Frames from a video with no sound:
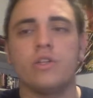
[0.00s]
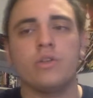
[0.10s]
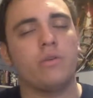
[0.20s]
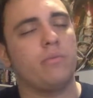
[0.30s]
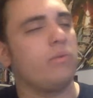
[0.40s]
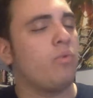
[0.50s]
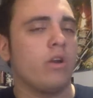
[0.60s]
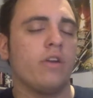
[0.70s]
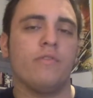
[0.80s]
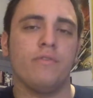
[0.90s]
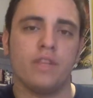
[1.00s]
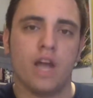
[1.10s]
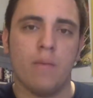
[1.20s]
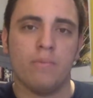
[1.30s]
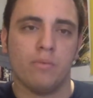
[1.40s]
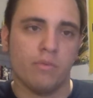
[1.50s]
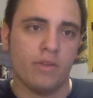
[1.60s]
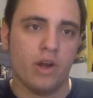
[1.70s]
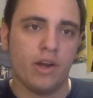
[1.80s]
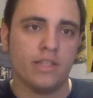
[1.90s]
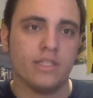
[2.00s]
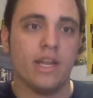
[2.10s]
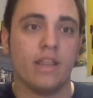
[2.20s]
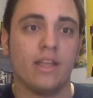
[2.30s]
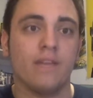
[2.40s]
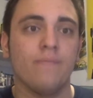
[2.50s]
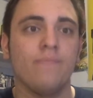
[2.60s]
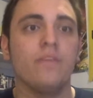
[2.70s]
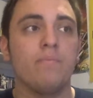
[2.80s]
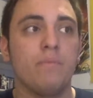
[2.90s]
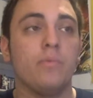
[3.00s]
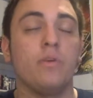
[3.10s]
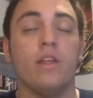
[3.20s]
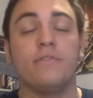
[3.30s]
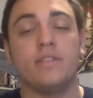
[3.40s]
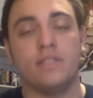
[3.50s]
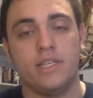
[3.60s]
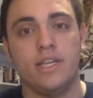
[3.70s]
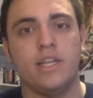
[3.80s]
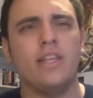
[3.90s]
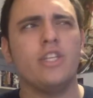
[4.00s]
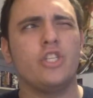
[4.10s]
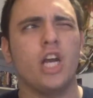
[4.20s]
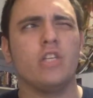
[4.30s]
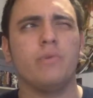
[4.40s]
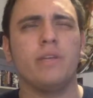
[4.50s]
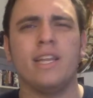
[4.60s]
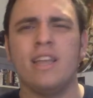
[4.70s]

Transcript: on screen would be wonderful for the comic book movie audience, and I think people would love to see it. And I think Joss Whedon can